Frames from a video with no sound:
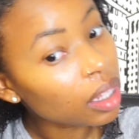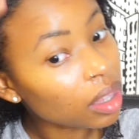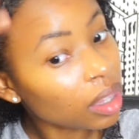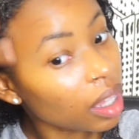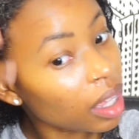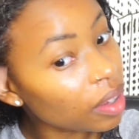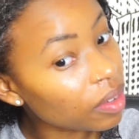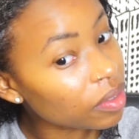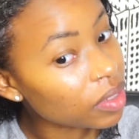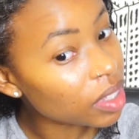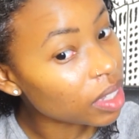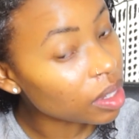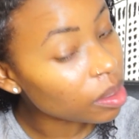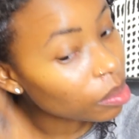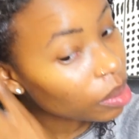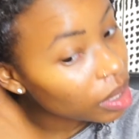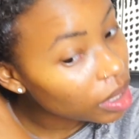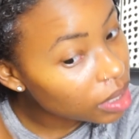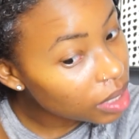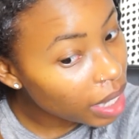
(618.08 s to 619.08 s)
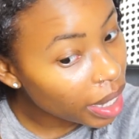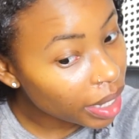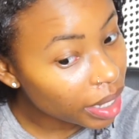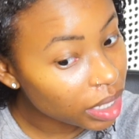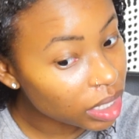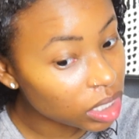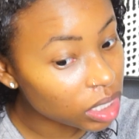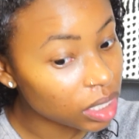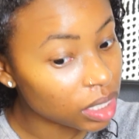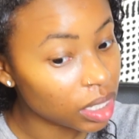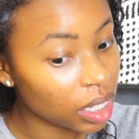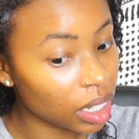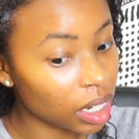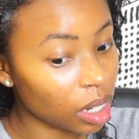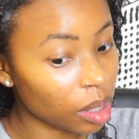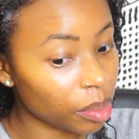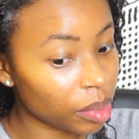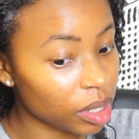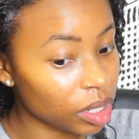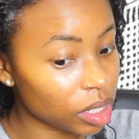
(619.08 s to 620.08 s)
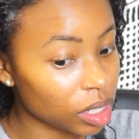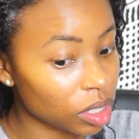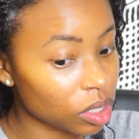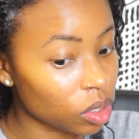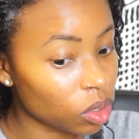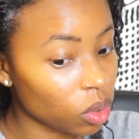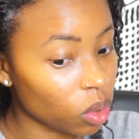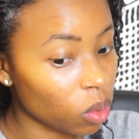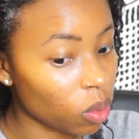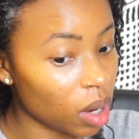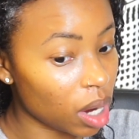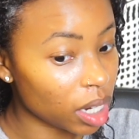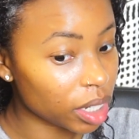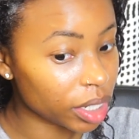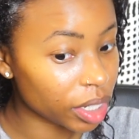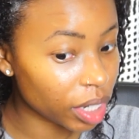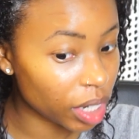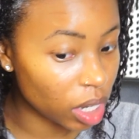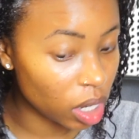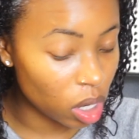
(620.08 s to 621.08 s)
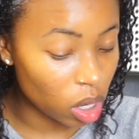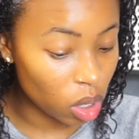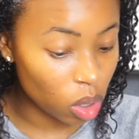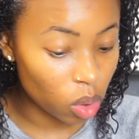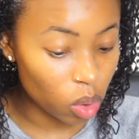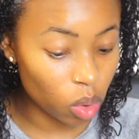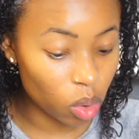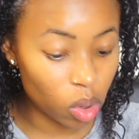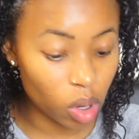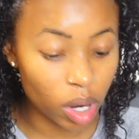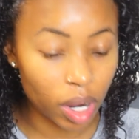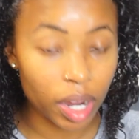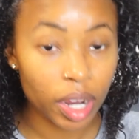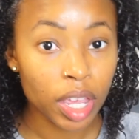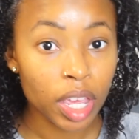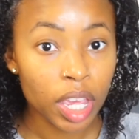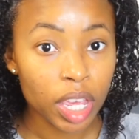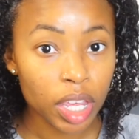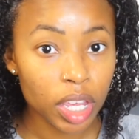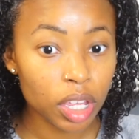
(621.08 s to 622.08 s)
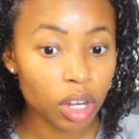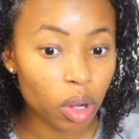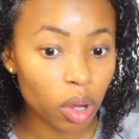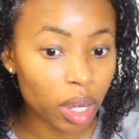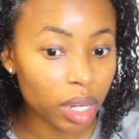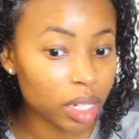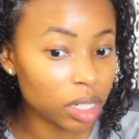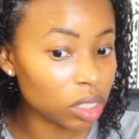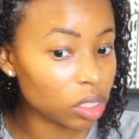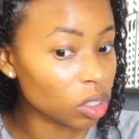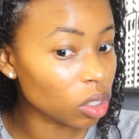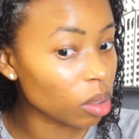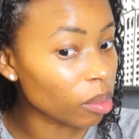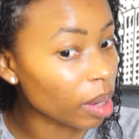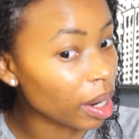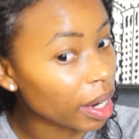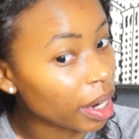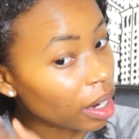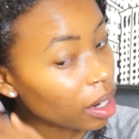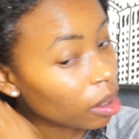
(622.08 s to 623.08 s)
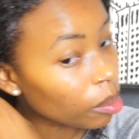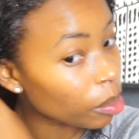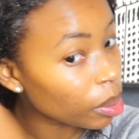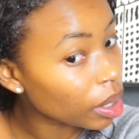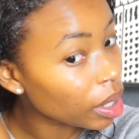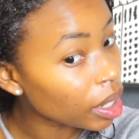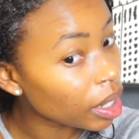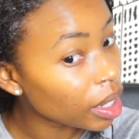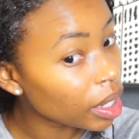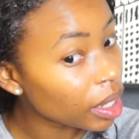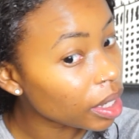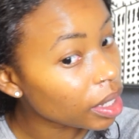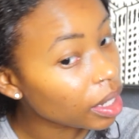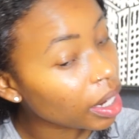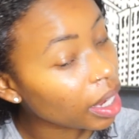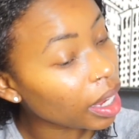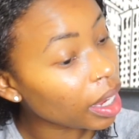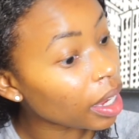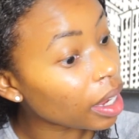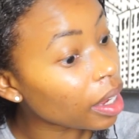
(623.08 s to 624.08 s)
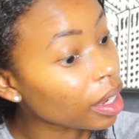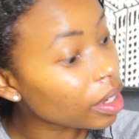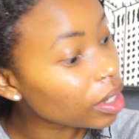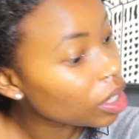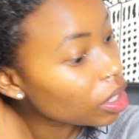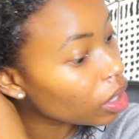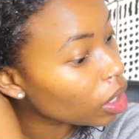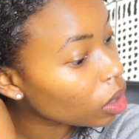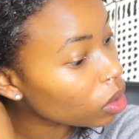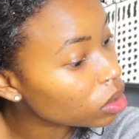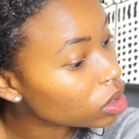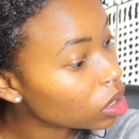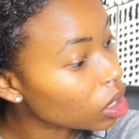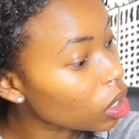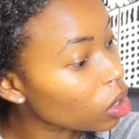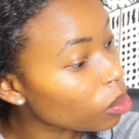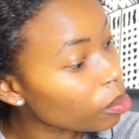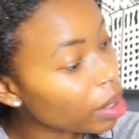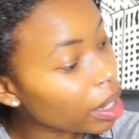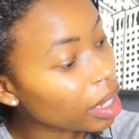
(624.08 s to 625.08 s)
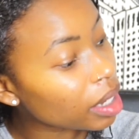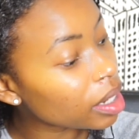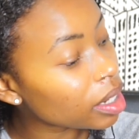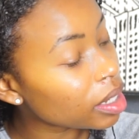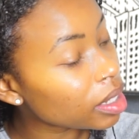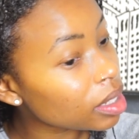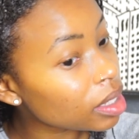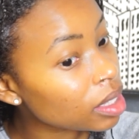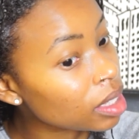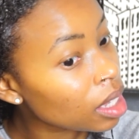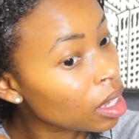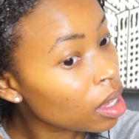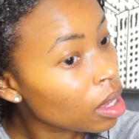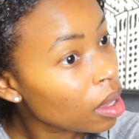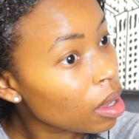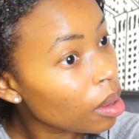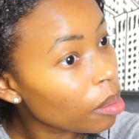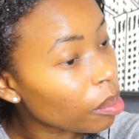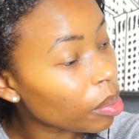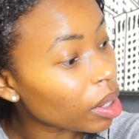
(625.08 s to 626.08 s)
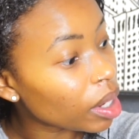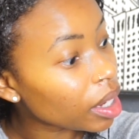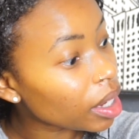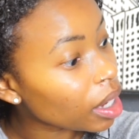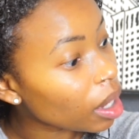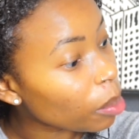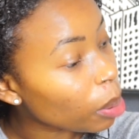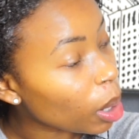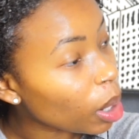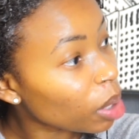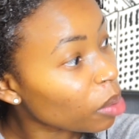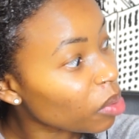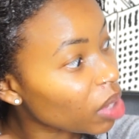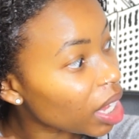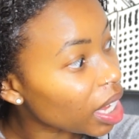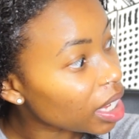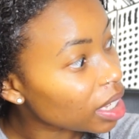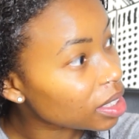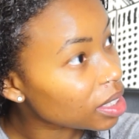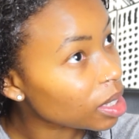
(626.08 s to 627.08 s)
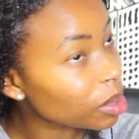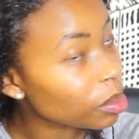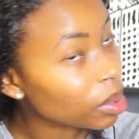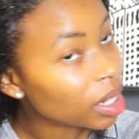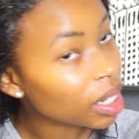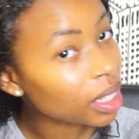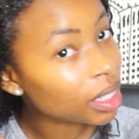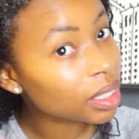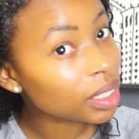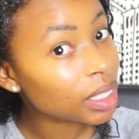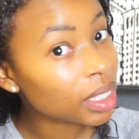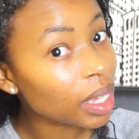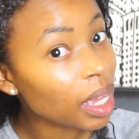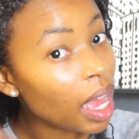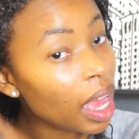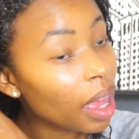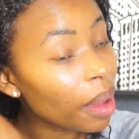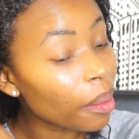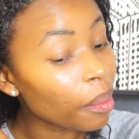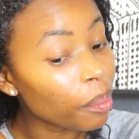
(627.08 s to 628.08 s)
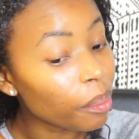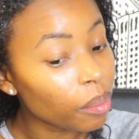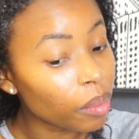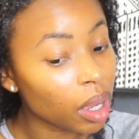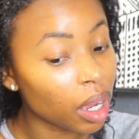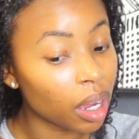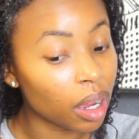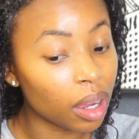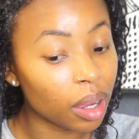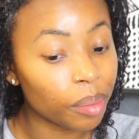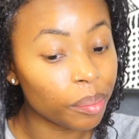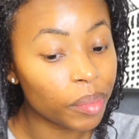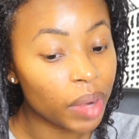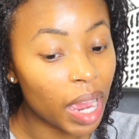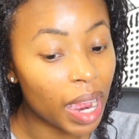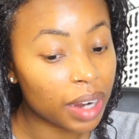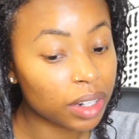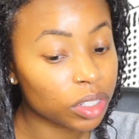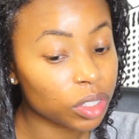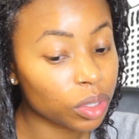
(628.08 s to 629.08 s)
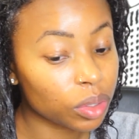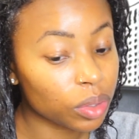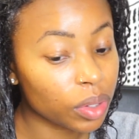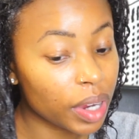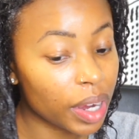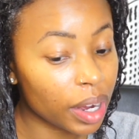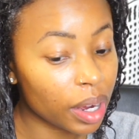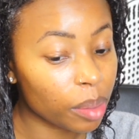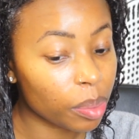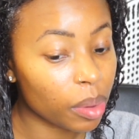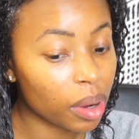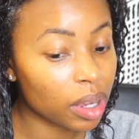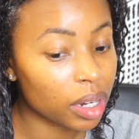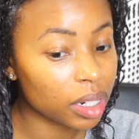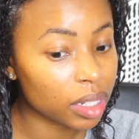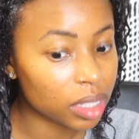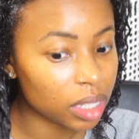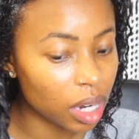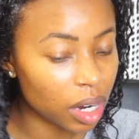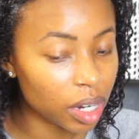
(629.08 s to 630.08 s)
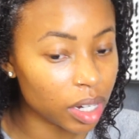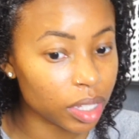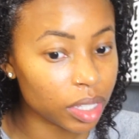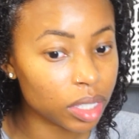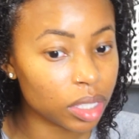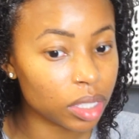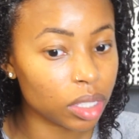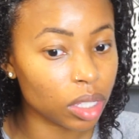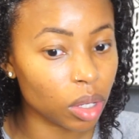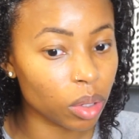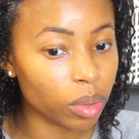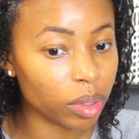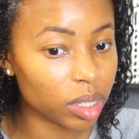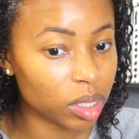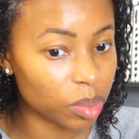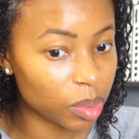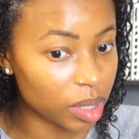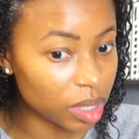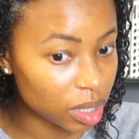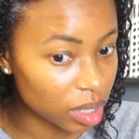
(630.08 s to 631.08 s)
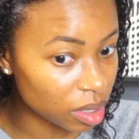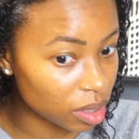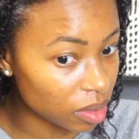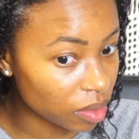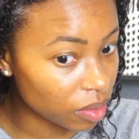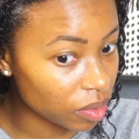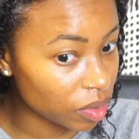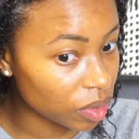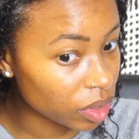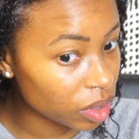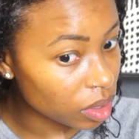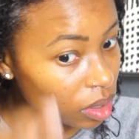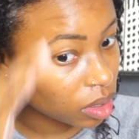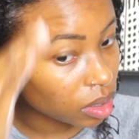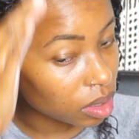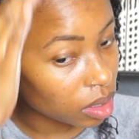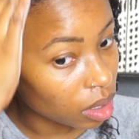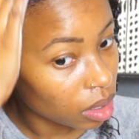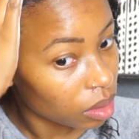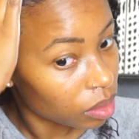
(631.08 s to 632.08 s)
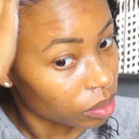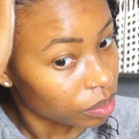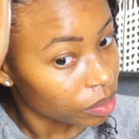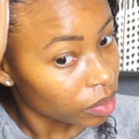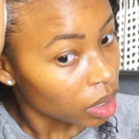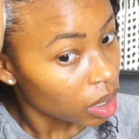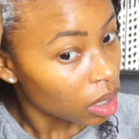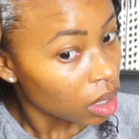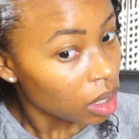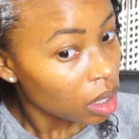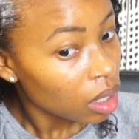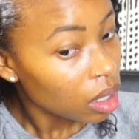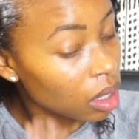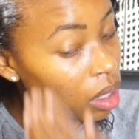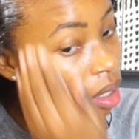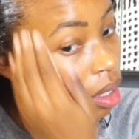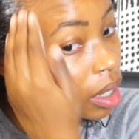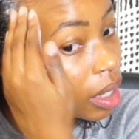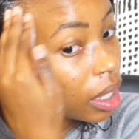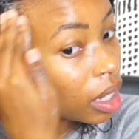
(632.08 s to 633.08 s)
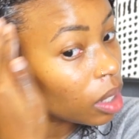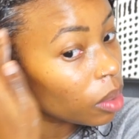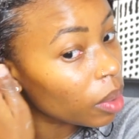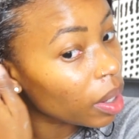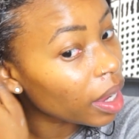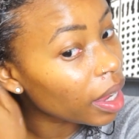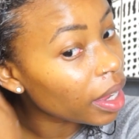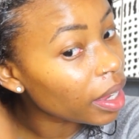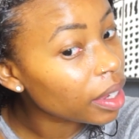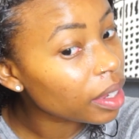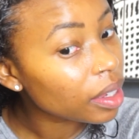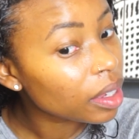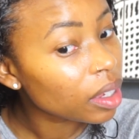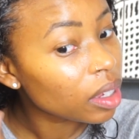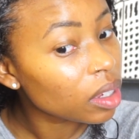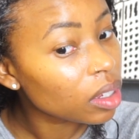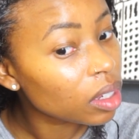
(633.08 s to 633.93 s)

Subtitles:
loves it because I can just get up and just do a wash and go, or, you know, I can just throw my hair in a bun and, you know, it's low maintenance. But a part of me hates it because natural hair products are so expensive. So anyway,